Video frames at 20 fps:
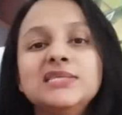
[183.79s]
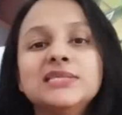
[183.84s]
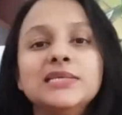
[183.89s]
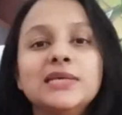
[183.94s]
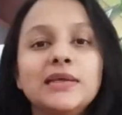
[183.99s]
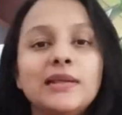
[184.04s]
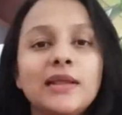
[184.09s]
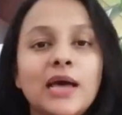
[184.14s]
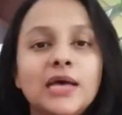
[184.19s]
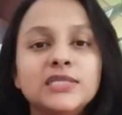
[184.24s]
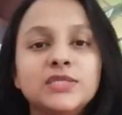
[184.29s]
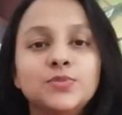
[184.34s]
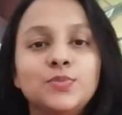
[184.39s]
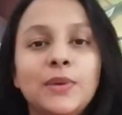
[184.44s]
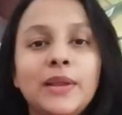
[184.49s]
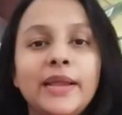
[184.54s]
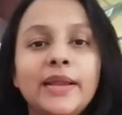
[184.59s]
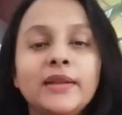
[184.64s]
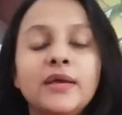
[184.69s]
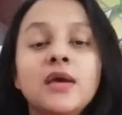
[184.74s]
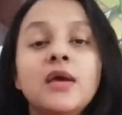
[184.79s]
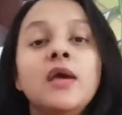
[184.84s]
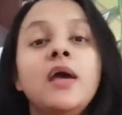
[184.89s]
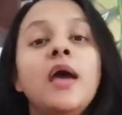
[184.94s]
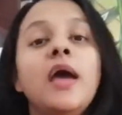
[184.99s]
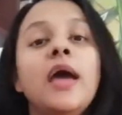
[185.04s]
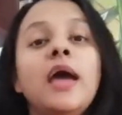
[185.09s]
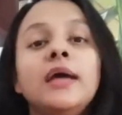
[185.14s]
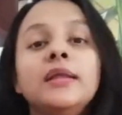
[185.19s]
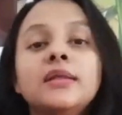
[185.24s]
grass blade
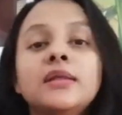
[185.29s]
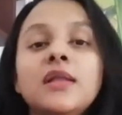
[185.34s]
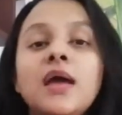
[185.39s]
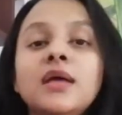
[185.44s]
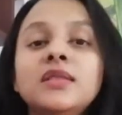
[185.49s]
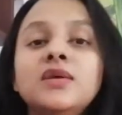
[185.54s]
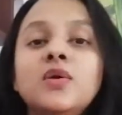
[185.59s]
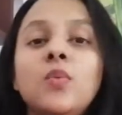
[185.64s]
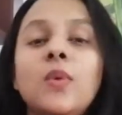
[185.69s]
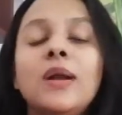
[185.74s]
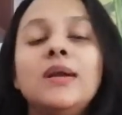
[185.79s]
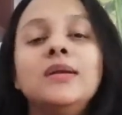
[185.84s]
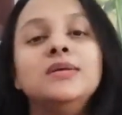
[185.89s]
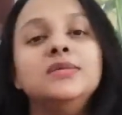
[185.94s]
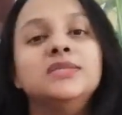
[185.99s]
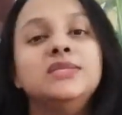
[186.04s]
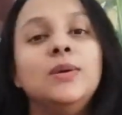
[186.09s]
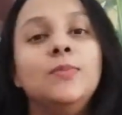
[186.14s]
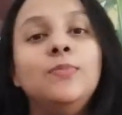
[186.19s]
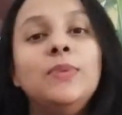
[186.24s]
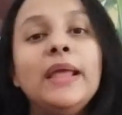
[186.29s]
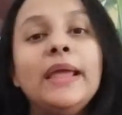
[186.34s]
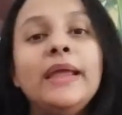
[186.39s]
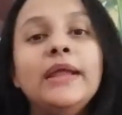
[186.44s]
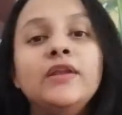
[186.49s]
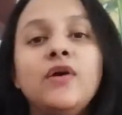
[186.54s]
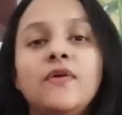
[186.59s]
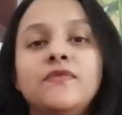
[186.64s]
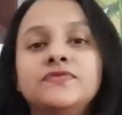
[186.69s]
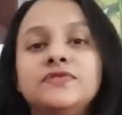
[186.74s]
and another one is the
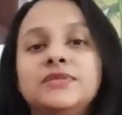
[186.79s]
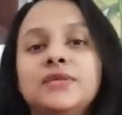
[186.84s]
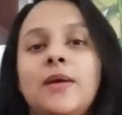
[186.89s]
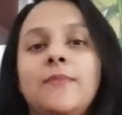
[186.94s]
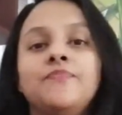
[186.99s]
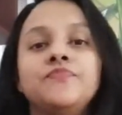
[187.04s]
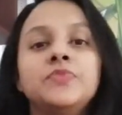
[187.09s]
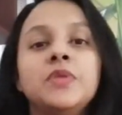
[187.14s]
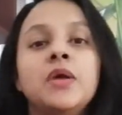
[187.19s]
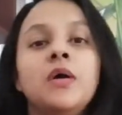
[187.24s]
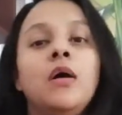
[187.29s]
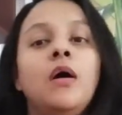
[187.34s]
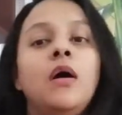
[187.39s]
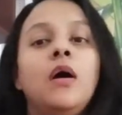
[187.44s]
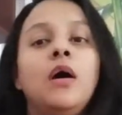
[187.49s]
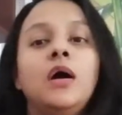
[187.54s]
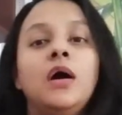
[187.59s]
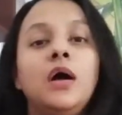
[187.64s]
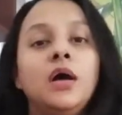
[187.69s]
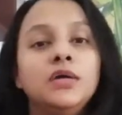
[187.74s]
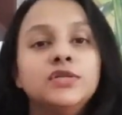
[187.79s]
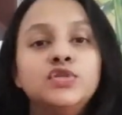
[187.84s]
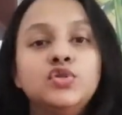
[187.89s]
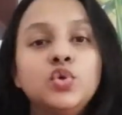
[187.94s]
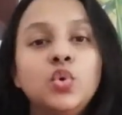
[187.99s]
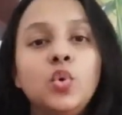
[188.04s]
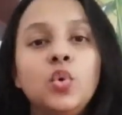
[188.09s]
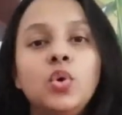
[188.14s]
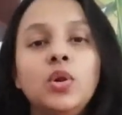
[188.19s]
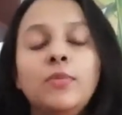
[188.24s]
blade of some uh,
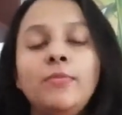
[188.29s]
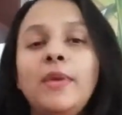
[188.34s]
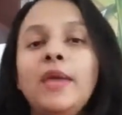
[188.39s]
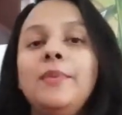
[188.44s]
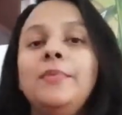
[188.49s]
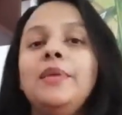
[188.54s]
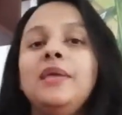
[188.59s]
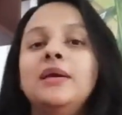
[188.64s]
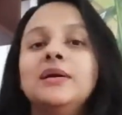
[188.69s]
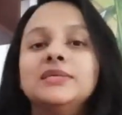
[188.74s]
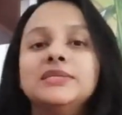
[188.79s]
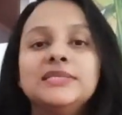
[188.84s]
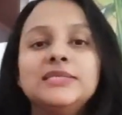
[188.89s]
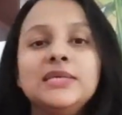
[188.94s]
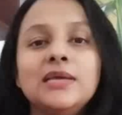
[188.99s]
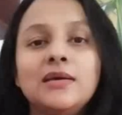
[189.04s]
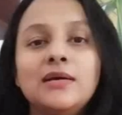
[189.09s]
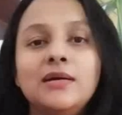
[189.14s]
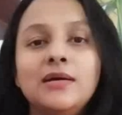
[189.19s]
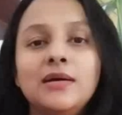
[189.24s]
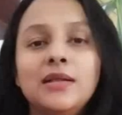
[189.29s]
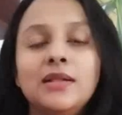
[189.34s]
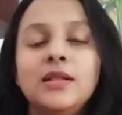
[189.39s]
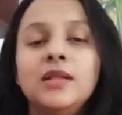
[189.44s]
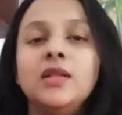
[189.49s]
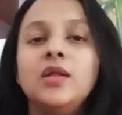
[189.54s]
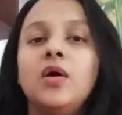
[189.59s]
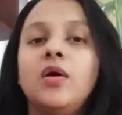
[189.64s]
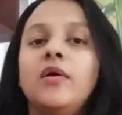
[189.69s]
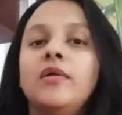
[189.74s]
tool, maybe a
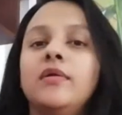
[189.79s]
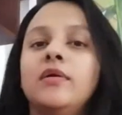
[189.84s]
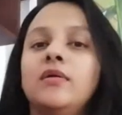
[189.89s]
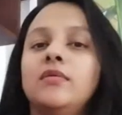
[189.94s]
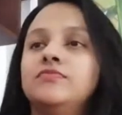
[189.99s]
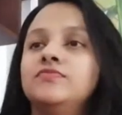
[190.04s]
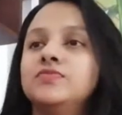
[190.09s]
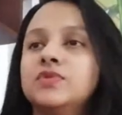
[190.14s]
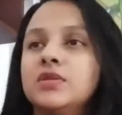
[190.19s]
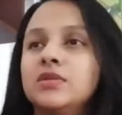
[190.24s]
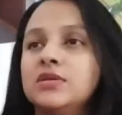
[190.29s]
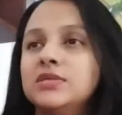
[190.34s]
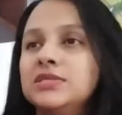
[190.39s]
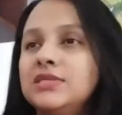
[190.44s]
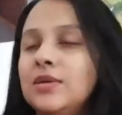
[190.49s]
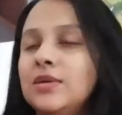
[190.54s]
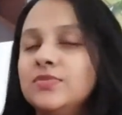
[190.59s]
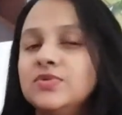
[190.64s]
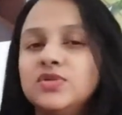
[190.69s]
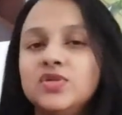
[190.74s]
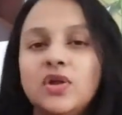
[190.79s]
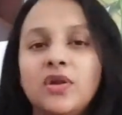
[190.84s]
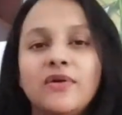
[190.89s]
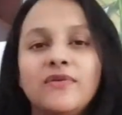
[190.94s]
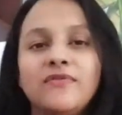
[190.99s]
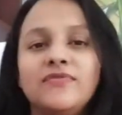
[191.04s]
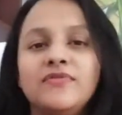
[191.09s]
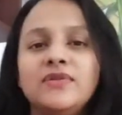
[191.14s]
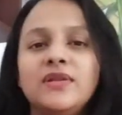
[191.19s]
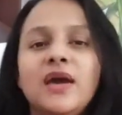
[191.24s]
sickle or uh, some sort
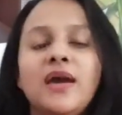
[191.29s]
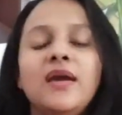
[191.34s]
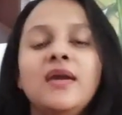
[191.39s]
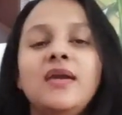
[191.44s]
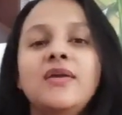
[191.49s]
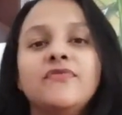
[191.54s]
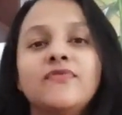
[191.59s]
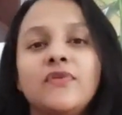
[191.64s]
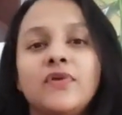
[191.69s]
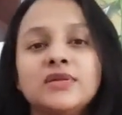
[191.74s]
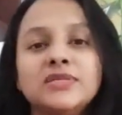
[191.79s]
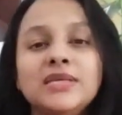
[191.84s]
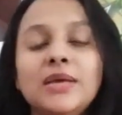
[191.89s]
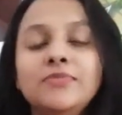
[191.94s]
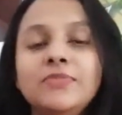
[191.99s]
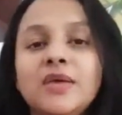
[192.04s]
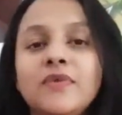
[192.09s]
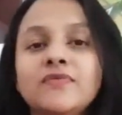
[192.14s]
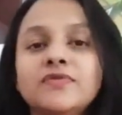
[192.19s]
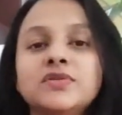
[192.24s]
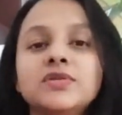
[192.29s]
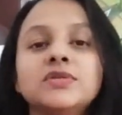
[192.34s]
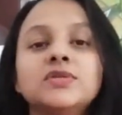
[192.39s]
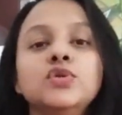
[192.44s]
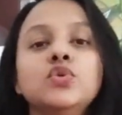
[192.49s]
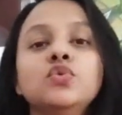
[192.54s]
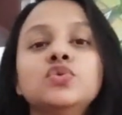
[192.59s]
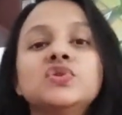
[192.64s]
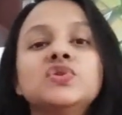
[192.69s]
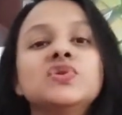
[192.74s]
of knife or something which is
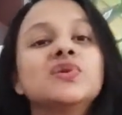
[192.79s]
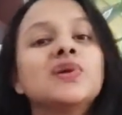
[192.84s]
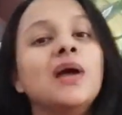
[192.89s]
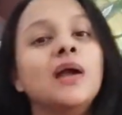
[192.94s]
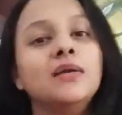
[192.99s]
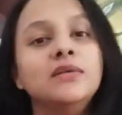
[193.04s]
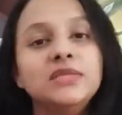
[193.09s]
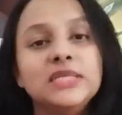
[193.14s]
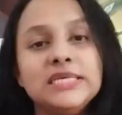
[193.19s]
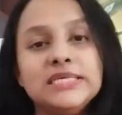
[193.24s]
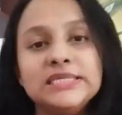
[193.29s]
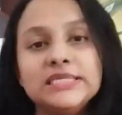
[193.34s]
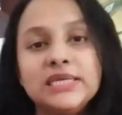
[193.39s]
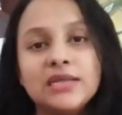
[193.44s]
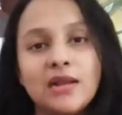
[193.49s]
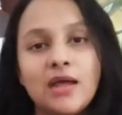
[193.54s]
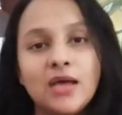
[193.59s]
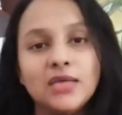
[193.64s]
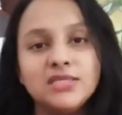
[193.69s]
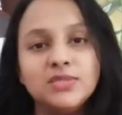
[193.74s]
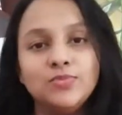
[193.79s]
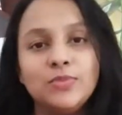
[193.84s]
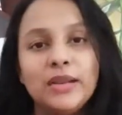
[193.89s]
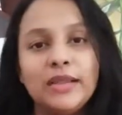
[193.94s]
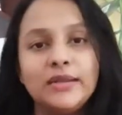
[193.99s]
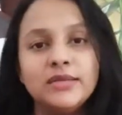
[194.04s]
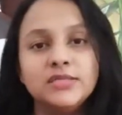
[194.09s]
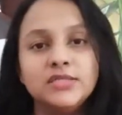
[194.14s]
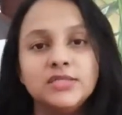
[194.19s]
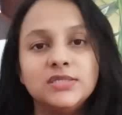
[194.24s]
used to cut these grass
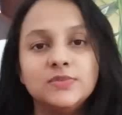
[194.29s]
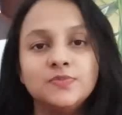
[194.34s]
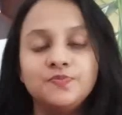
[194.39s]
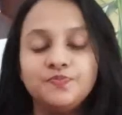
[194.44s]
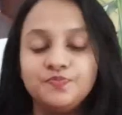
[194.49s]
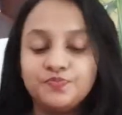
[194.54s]
blades,